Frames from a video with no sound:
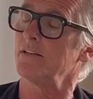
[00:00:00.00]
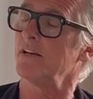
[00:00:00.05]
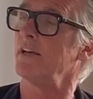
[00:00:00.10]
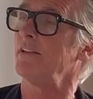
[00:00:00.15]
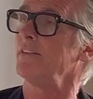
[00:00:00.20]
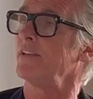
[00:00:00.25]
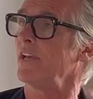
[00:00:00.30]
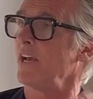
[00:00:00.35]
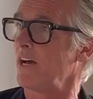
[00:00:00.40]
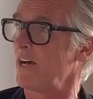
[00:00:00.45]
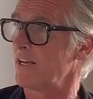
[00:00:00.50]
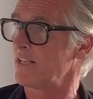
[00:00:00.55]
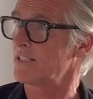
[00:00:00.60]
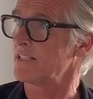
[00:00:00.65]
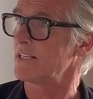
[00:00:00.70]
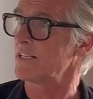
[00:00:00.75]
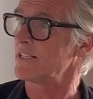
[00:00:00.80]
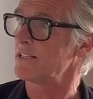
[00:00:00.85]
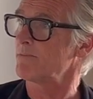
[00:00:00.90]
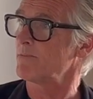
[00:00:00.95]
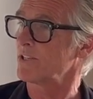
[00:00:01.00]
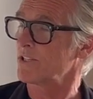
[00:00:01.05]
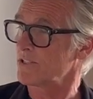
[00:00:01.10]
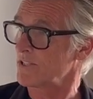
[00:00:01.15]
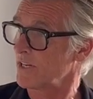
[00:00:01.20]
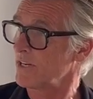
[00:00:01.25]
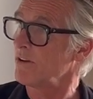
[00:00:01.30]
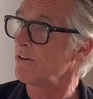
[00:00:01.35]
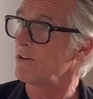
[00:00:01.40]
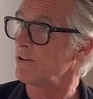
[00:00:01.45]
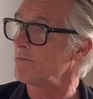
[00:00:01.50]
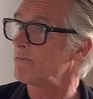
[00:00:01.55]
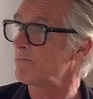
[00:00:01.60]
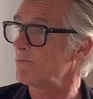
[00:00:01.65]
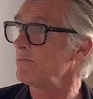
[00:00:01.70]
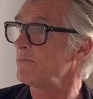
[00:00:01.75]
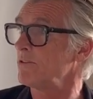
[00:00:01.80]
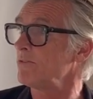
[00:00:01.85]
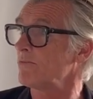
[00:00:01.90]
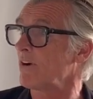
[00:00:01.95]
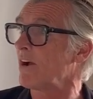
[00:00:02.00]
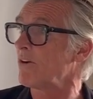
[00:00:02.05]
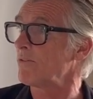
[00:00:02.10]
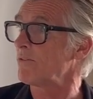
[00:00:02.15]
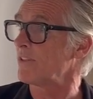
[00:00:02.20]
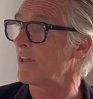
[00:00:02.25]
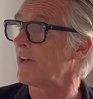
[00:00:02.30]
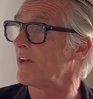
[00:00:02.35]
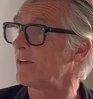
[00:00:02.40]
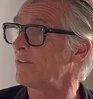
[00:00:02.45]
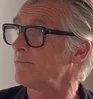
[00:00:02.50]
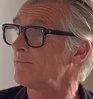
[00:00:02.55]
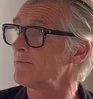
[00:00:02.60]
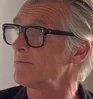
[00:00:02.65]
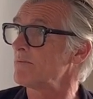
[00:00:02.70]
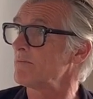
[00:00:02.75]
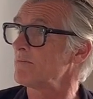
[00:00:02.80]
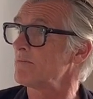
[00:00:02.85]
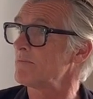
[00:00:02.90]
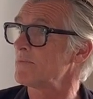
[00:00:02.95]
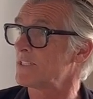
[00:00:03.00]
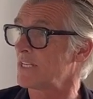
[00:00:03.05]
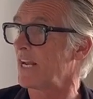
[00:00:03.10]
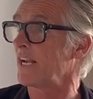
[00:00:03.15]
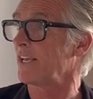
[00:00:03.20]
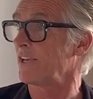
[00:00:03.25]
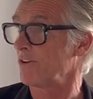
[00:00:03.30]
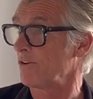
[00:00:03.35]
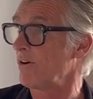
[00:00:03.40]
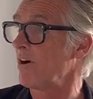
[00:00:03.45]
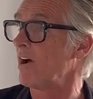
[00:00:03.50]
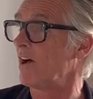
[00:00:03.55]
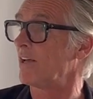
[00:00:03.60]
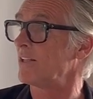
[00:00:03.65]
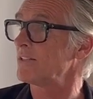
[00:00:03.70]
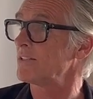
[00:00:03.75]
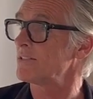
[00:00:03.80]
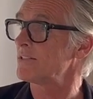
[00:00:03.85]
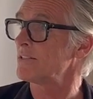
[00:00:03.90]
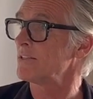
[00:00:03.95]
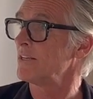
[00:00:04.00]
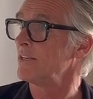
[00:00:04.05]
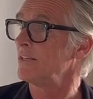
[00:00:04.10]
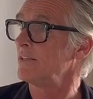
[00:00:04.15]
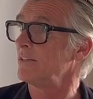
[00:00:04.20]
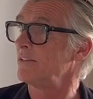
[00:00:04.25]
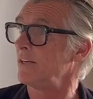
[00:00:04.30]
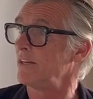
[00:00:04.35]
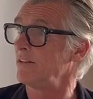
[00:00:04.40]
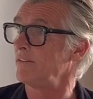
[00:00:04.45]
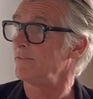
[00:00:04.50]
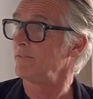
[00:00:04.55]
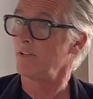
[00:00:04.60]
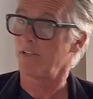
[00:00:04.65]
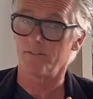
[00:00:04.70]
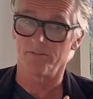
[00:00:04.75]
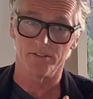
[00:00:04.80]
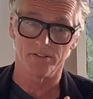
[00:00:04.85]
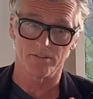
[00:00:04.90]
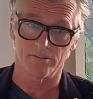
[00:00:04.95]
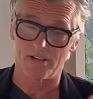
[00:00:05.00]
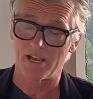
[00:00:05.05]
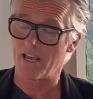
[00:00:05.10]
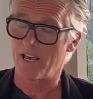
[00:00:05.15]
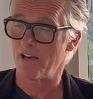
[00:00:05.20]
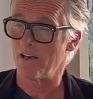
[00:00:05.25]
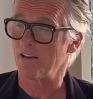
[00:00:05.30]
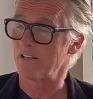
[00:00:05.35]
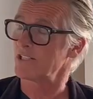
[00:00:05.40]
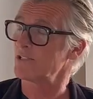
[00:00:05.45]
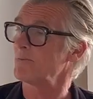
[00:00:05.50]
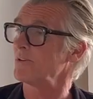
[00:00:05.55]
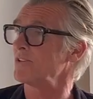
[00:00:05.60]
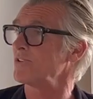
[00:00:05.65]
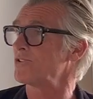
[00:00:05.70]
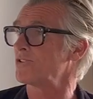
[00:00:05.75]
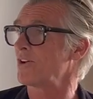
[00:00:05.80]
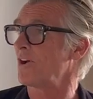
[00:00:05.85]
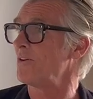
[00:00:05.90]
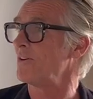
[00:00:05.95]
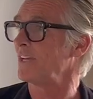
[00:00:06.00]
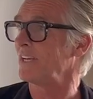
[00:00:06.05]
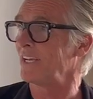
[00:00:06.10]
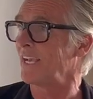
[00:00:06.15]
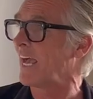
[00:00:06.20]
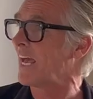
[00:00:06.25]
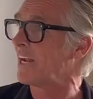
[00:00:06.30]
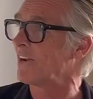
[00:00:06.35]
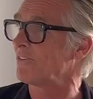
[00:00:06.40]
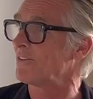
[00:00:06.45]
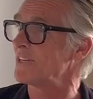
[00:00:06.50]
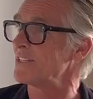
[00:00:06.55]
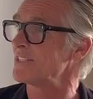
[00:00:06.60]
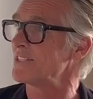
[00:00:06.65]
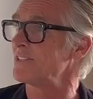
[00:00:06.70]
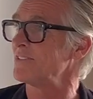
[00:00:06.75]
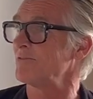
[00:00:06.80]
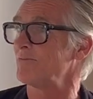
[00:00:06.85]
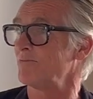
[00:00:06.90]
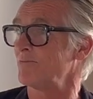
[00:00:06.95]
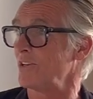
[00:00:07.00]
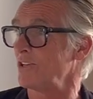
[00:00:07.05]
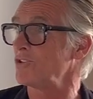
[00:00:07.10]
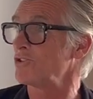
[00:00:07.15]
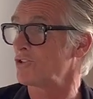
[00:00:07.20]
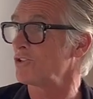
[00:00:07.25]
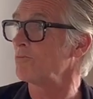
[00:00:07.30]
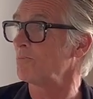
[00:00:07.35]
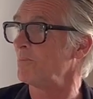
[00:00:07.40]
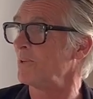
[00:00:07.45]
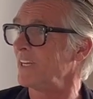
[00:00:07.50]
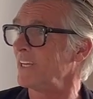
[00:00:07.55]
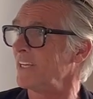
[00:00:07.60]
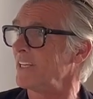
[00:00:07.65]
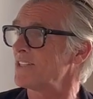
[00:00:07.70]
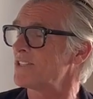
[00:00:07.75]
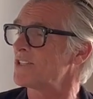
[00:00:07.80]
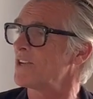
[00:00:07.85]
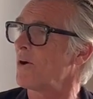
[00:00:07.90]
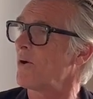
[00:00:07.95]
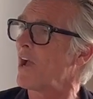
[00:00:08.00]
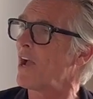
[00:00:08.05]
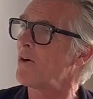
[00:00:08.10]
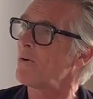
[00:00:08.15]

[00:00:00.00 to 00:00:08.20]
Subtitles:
and the artist? Because I know you're out there selling your art. And your art's being shown in galleries, and it should be. So how